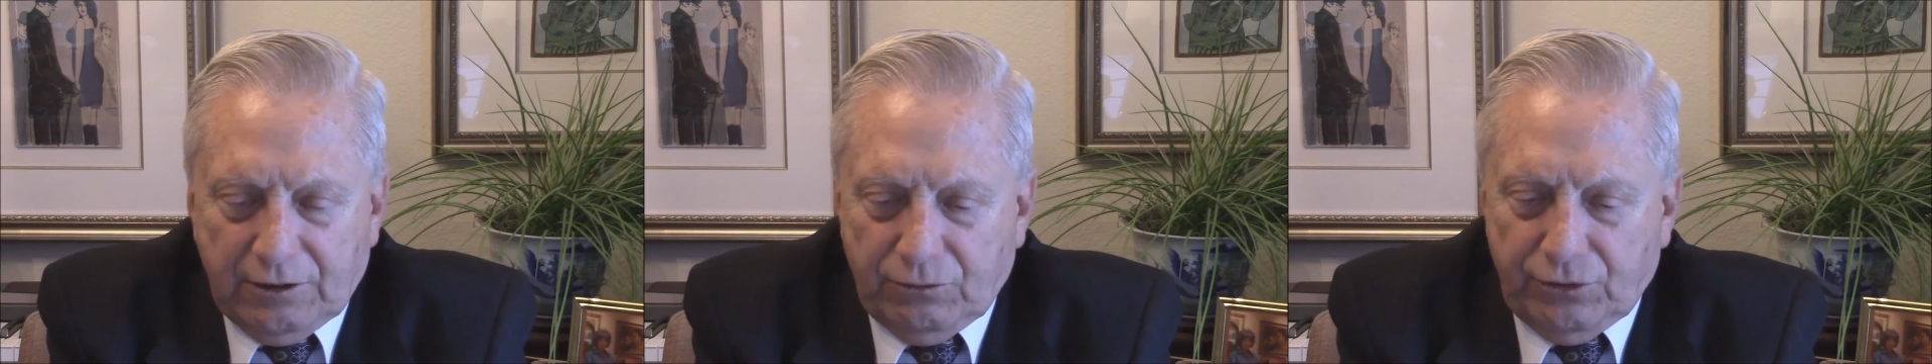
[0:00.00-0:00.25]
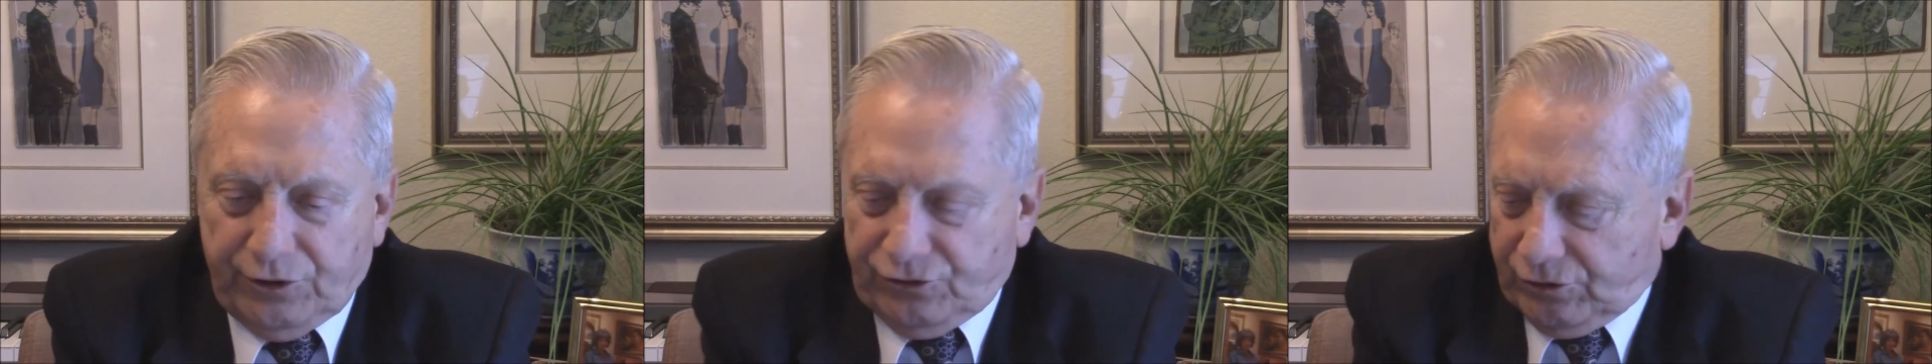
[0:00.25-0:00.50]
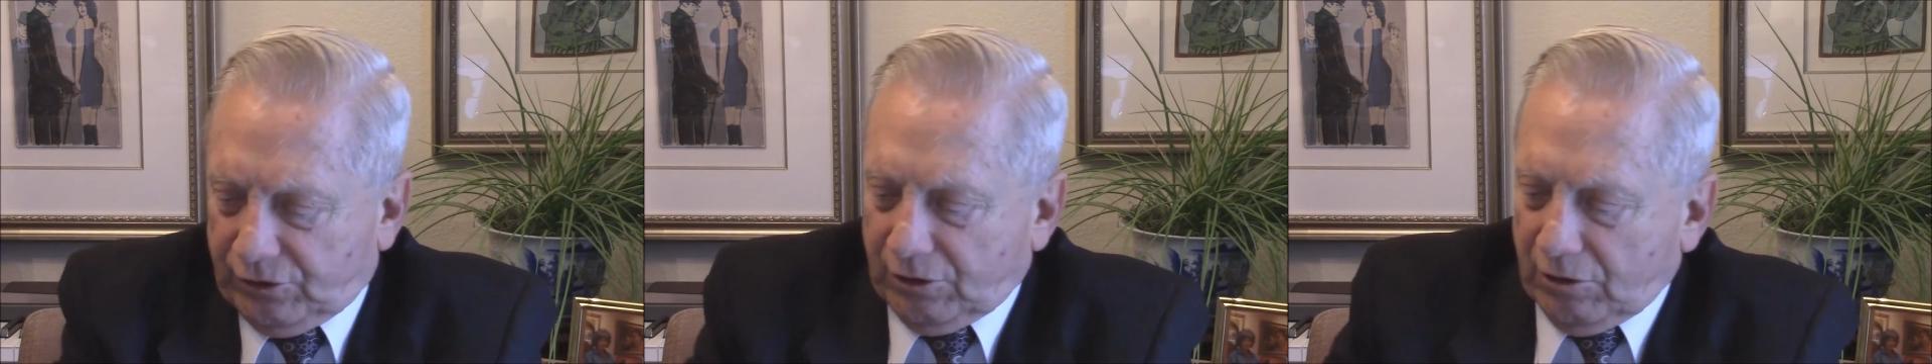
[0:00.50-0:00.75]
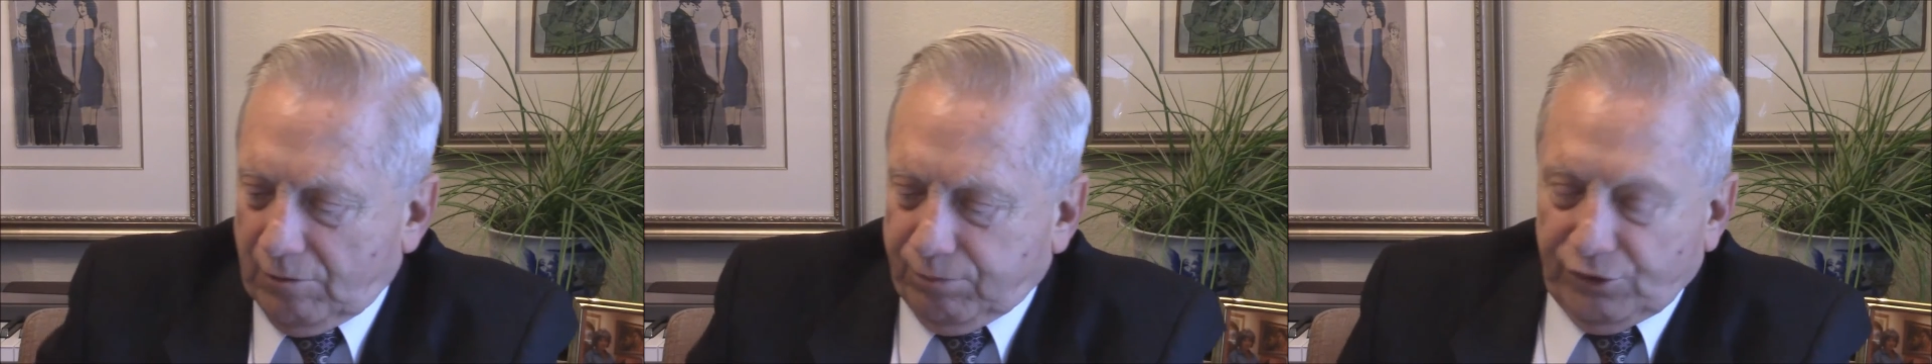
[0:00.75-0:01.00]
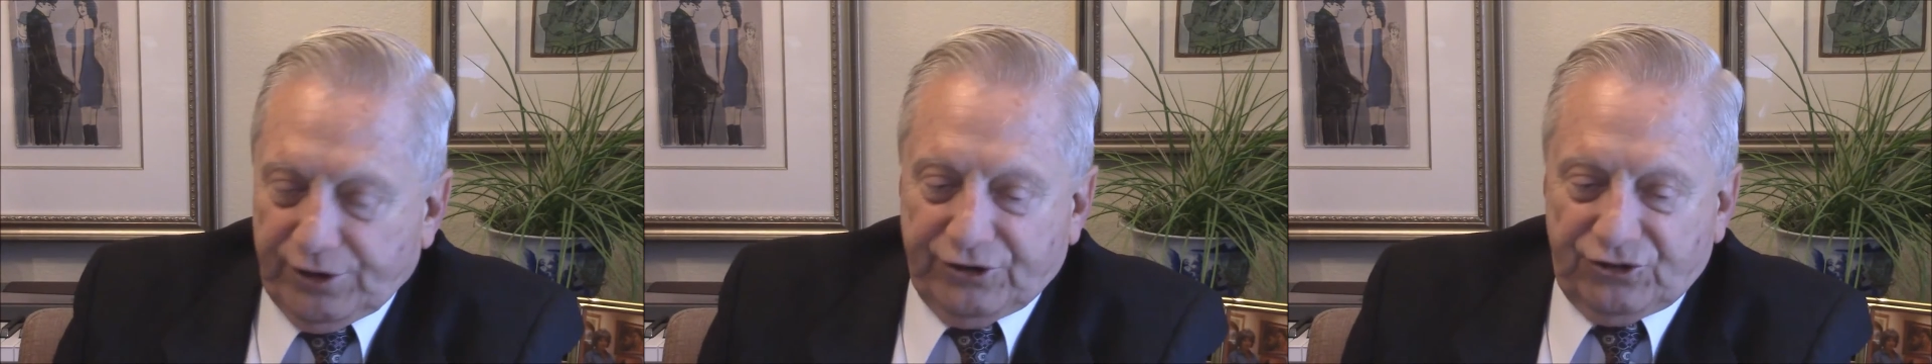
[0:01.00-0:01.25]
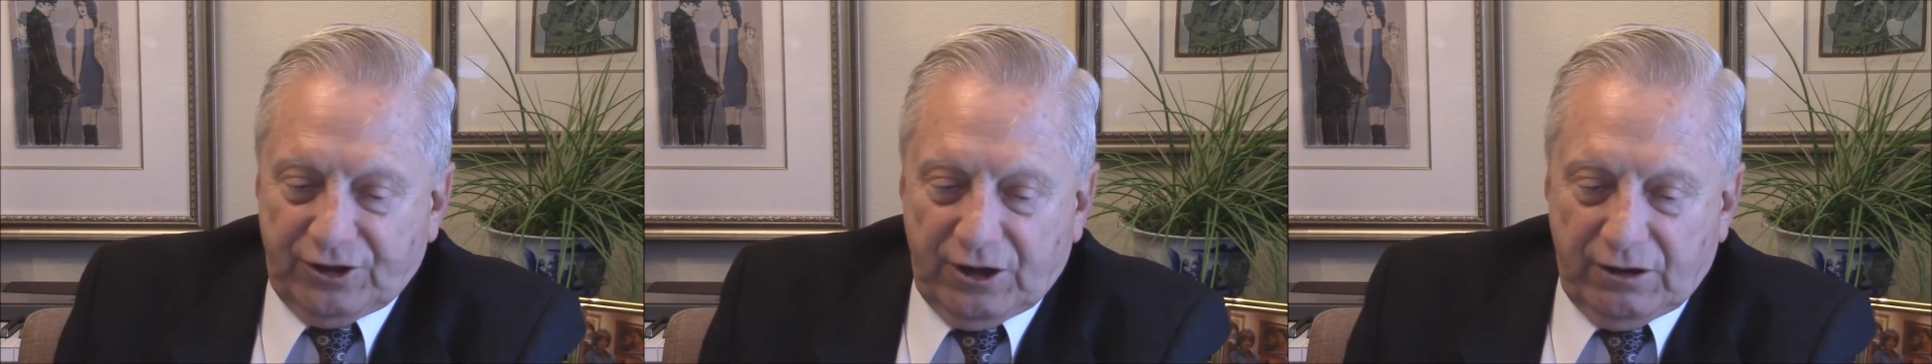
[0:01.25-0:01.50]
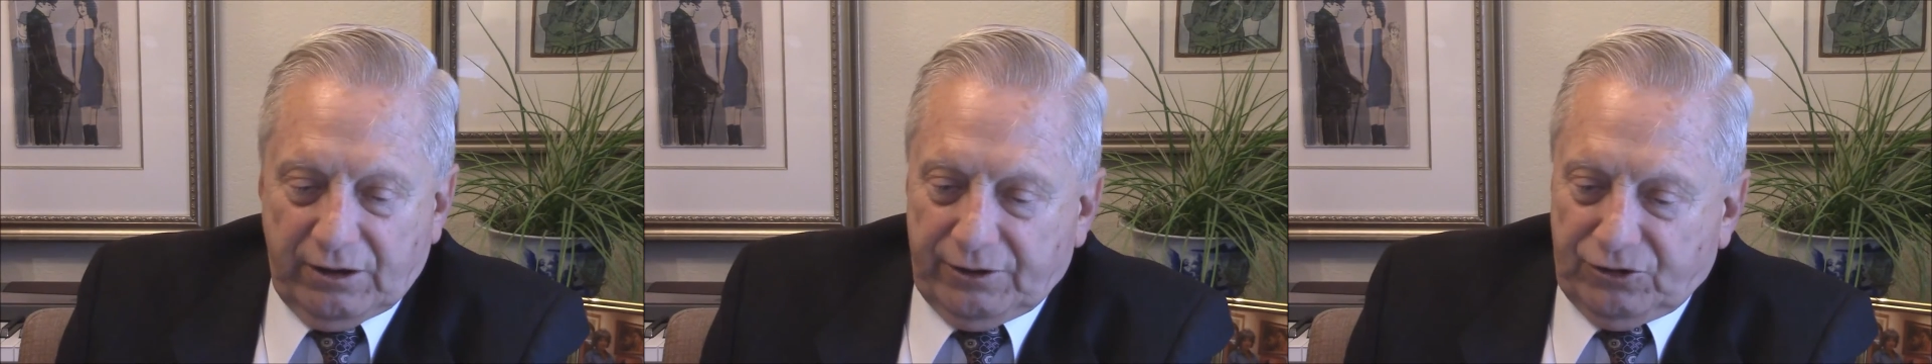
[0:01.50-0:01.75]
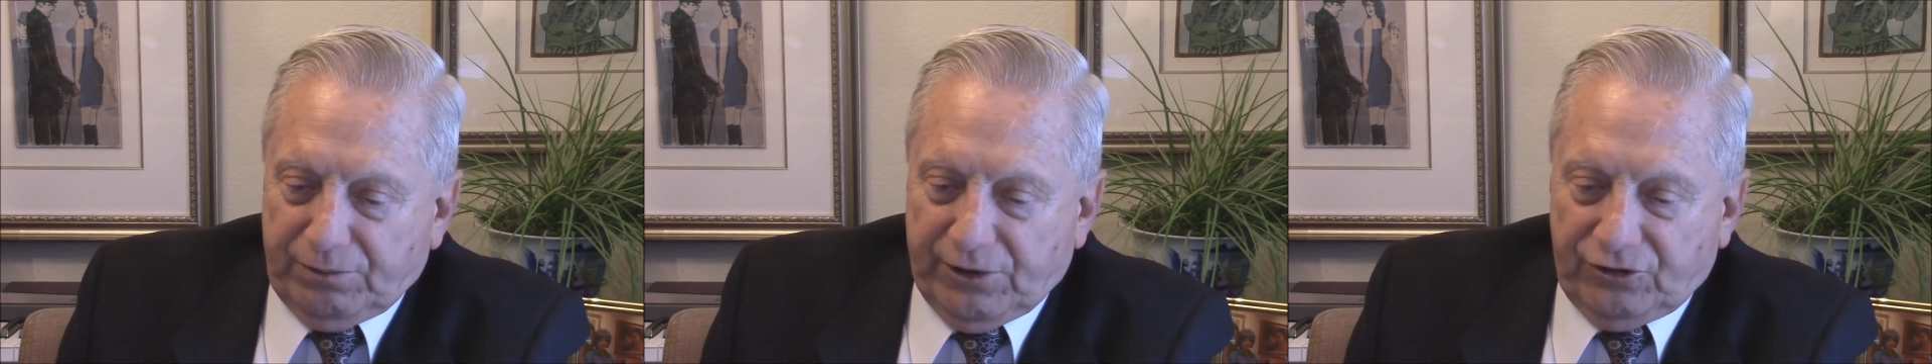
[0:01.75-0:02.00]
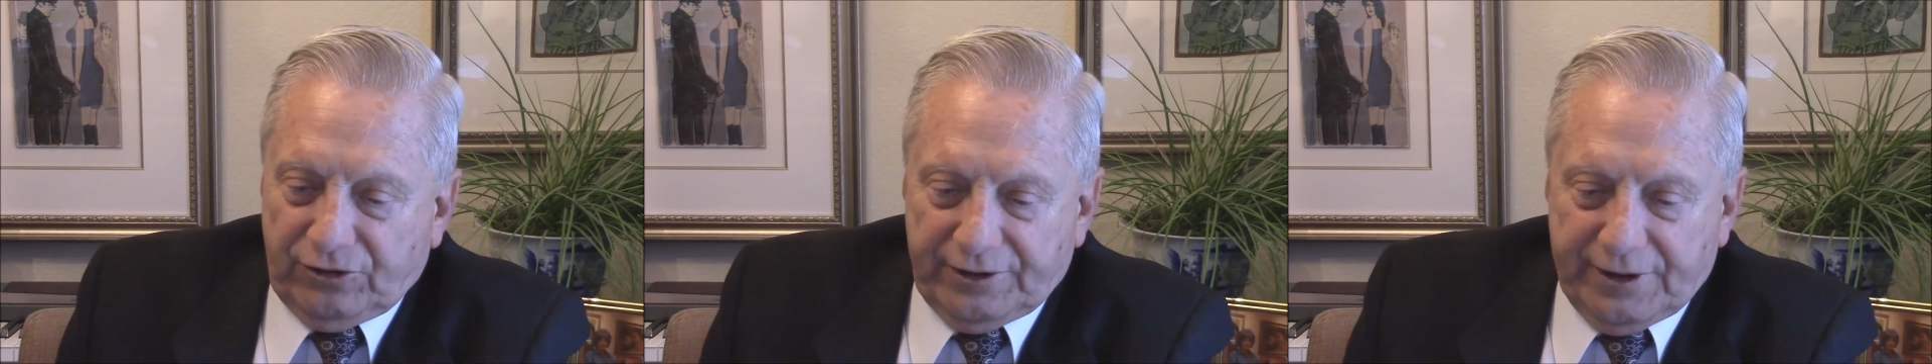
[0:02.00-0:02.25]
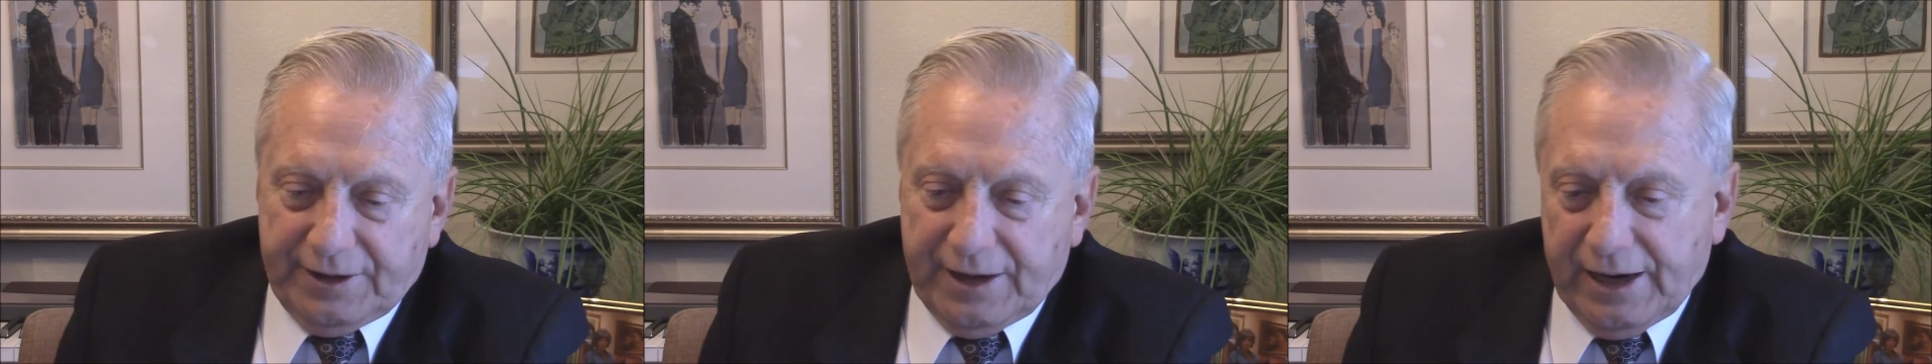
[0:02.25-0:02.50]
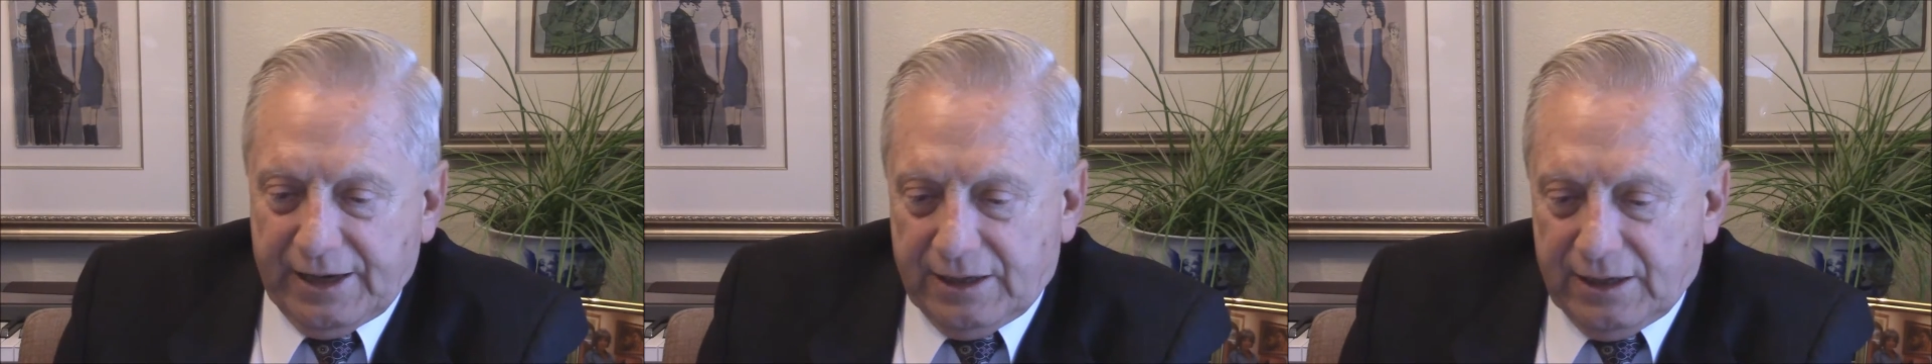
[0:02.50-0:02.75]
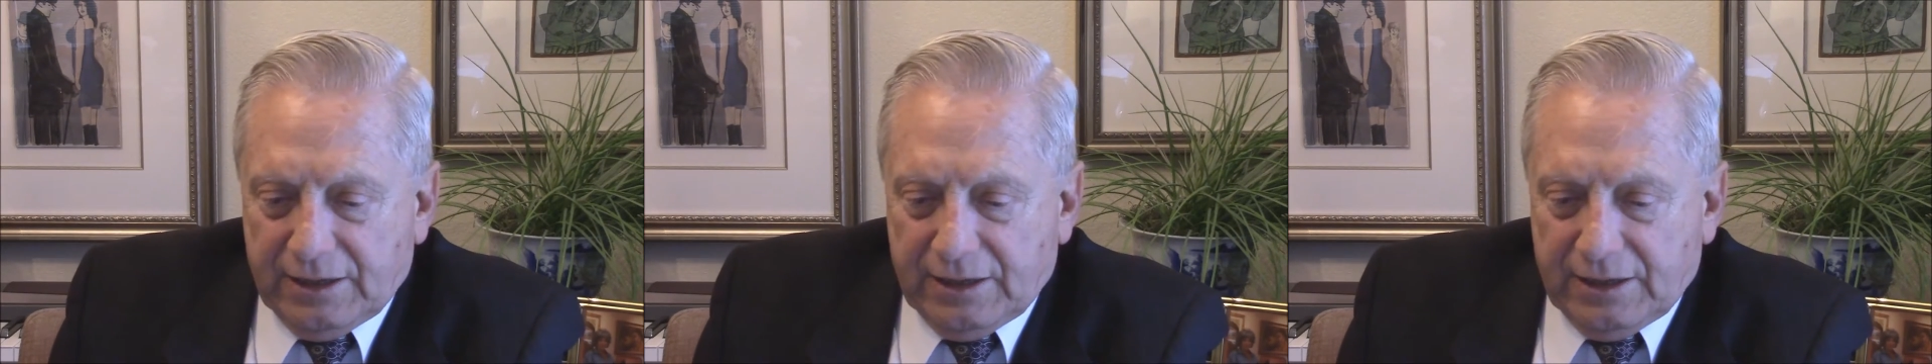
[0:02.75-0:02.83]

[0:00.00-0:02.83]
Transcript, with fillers: which are all pretty scary, especially at night.